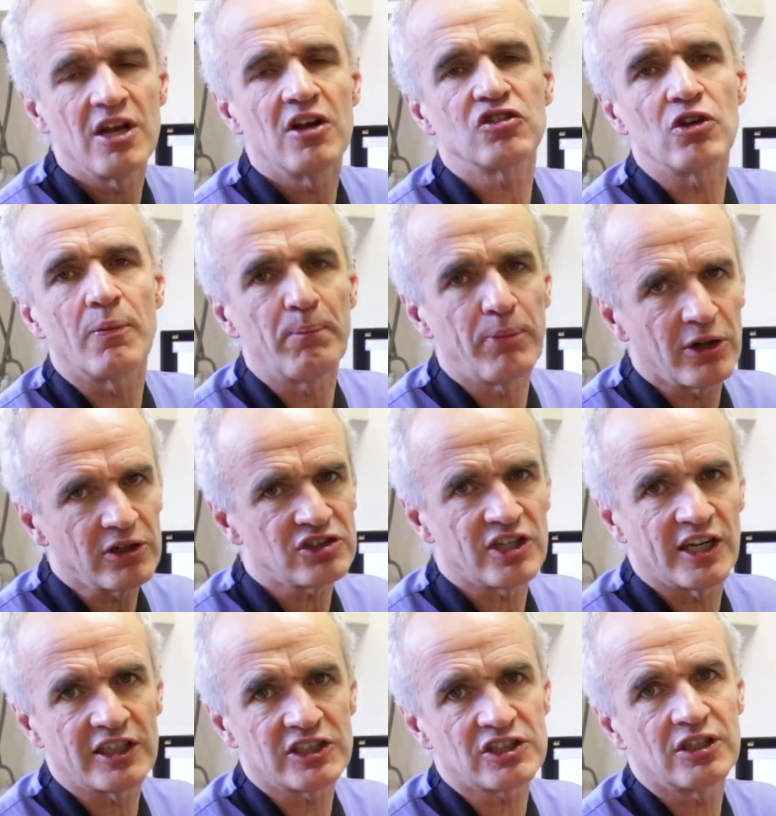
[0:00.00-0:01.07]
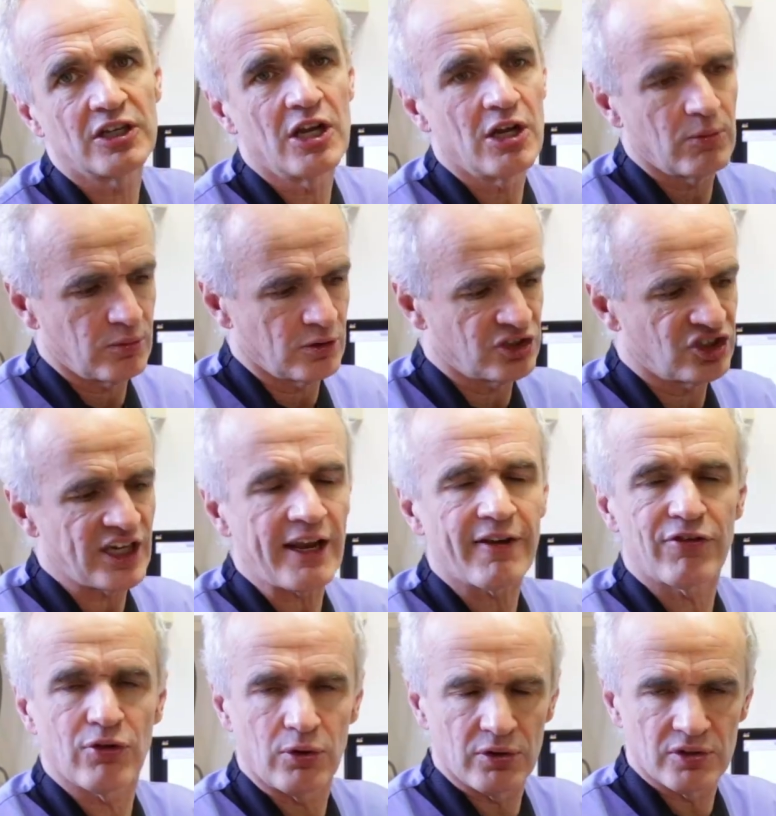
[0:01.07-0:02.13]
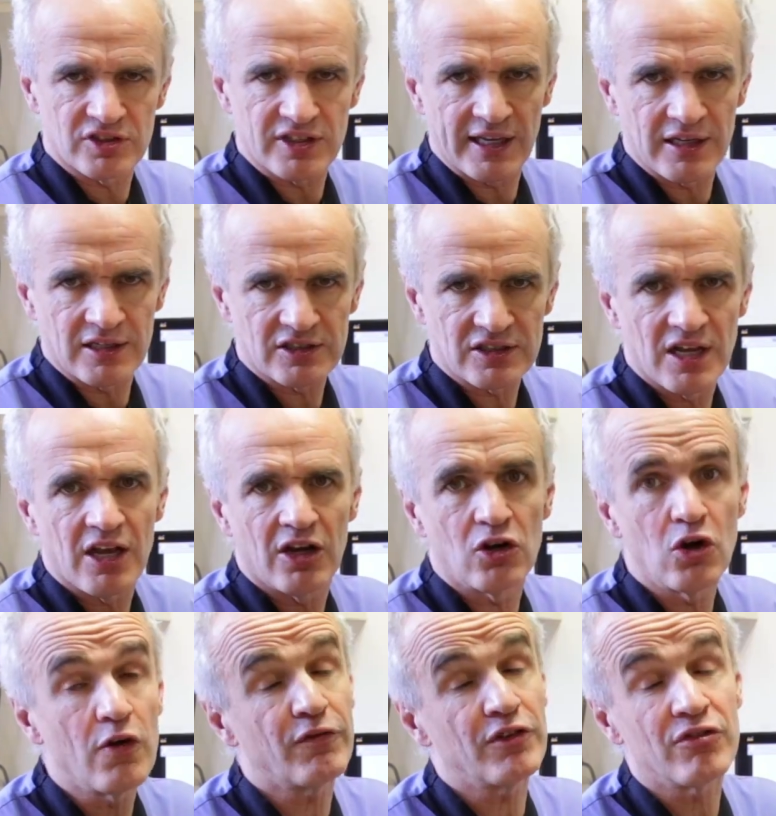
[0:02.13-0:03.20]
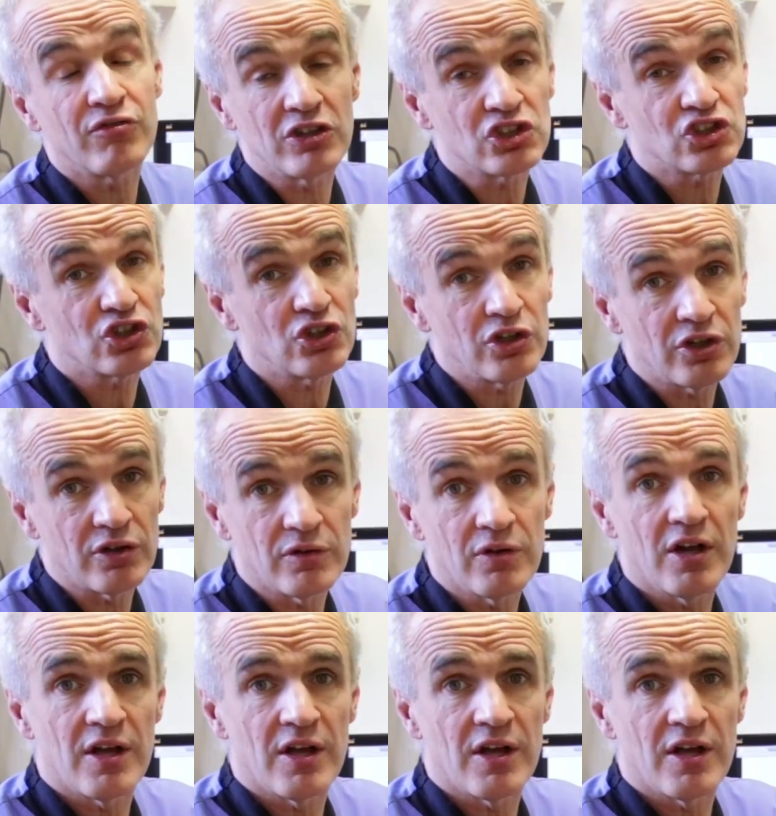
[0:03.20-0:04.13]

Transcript: So a blood test will check for all those things and hopefully reassure you